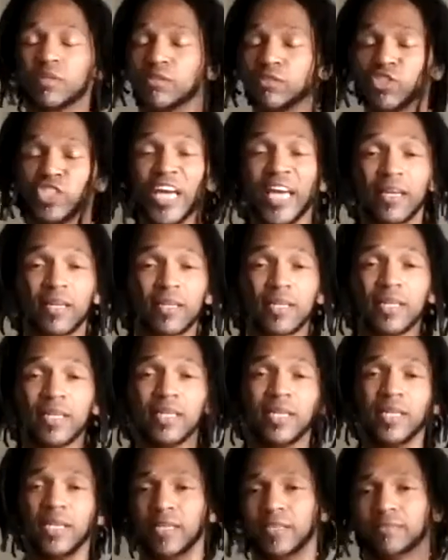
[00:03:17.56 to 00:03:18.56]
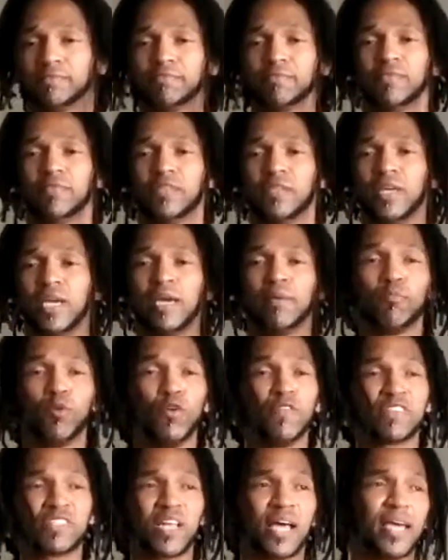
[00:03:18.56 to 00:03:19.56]
Jet Li, and
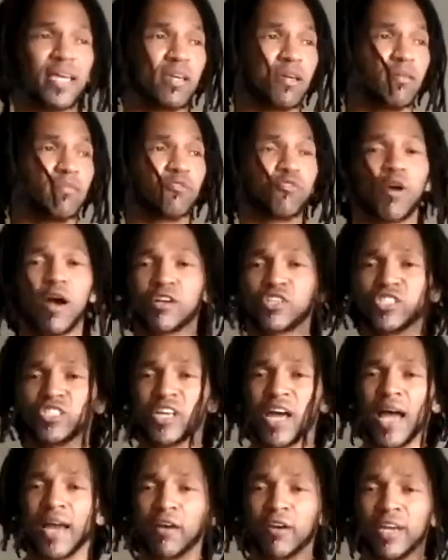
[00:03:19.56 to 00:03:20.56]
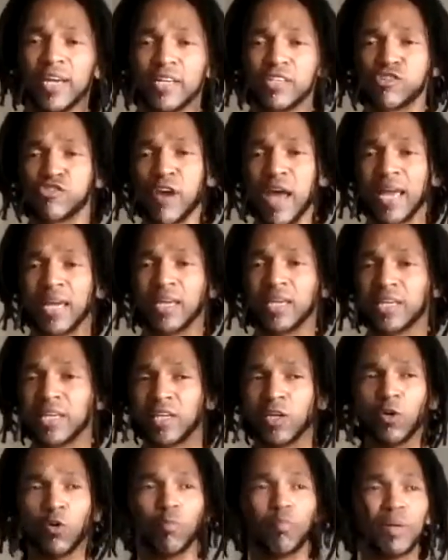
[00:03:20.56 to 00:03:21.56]
movies like Crouching Tiger, Hidden Dragon,
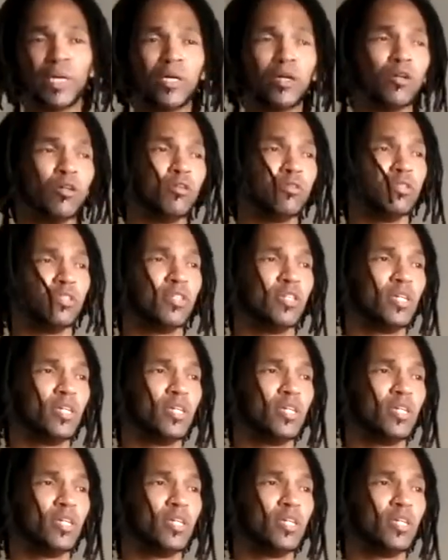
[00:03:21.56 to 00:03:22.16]
Kill Bill,